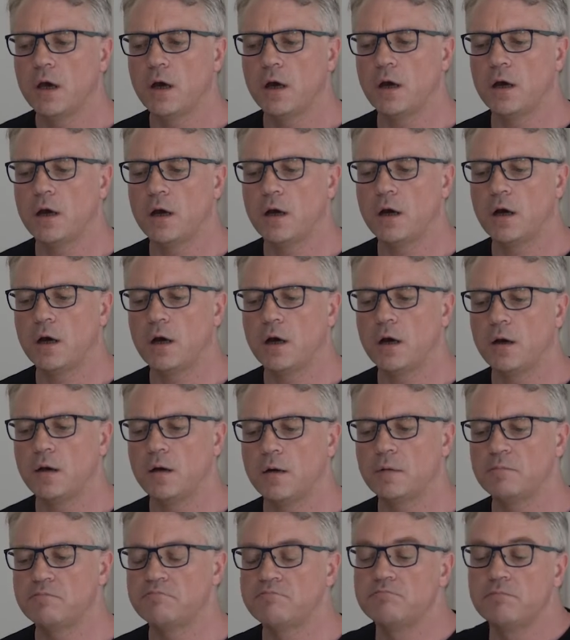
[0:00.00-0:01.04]

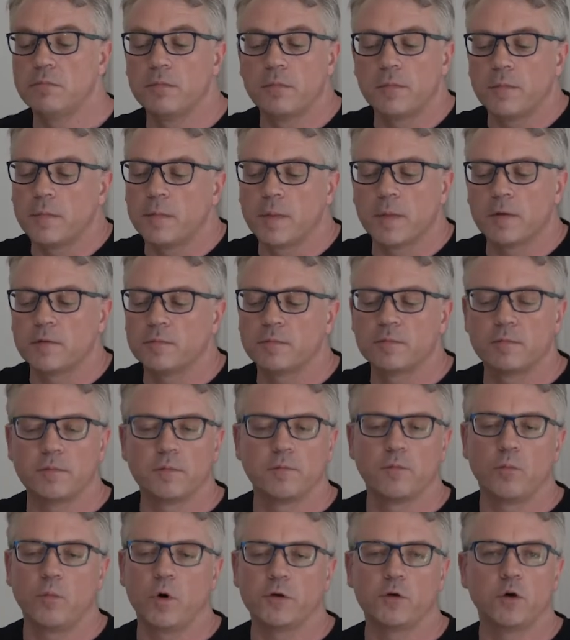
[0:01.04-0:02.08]

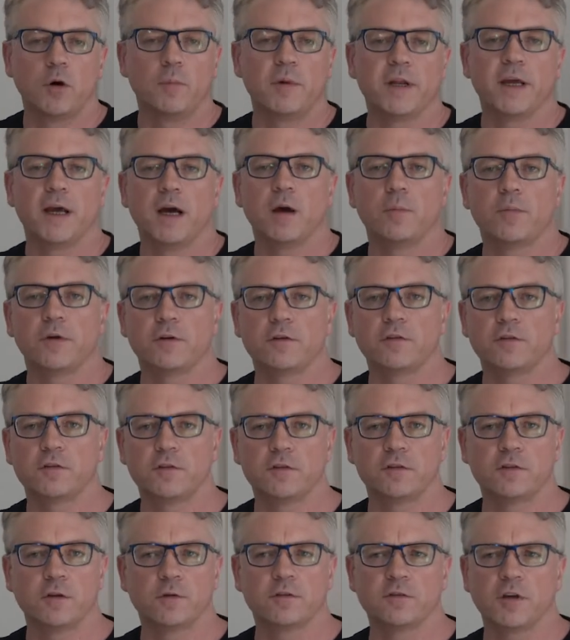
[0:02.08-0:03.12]
What normally happens
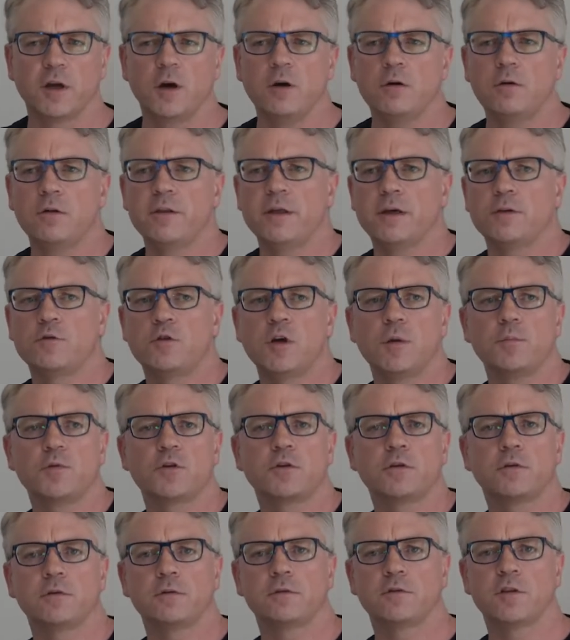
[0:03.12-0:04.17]
is they'll say, oh, the
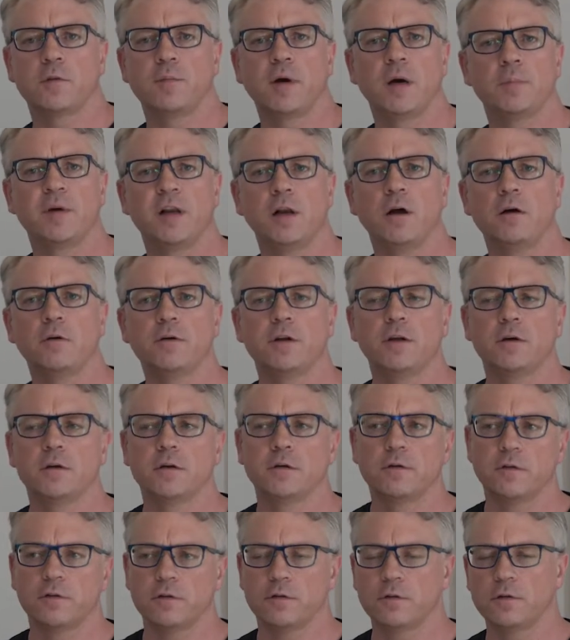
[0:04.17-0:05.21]
Egyptians, the
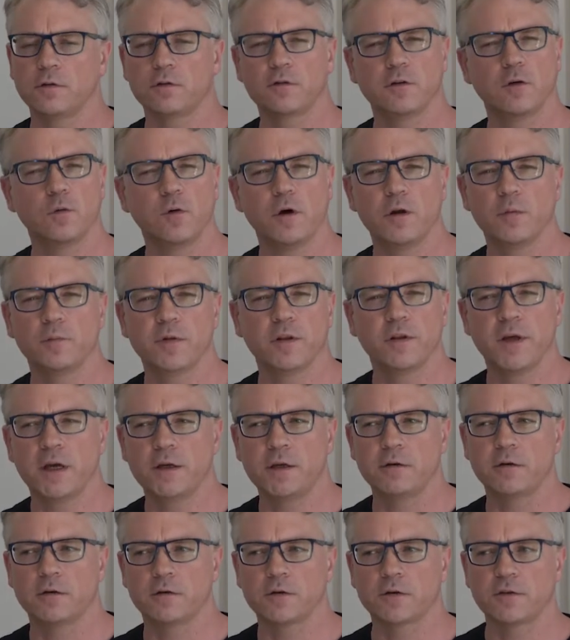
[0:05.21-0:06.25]
Babylonians, and so on, but they
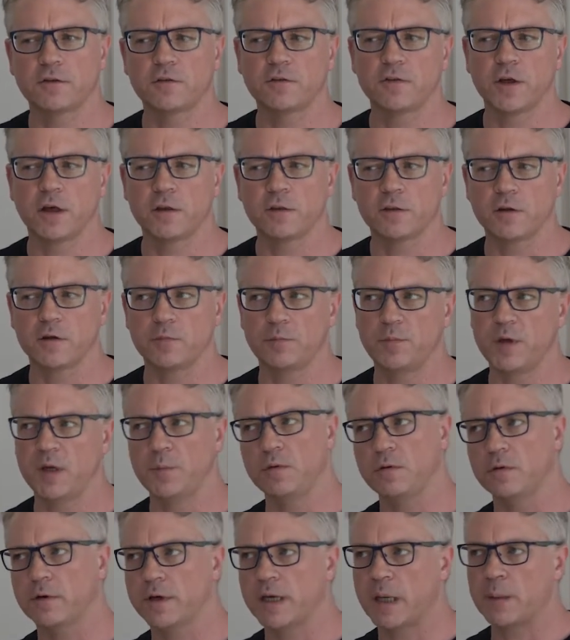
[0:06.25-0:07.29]
didn't say that
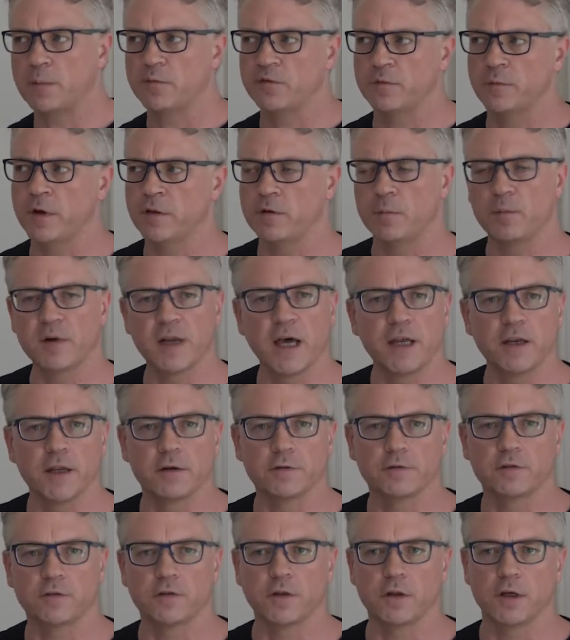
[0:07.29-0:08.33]
people came from other planets.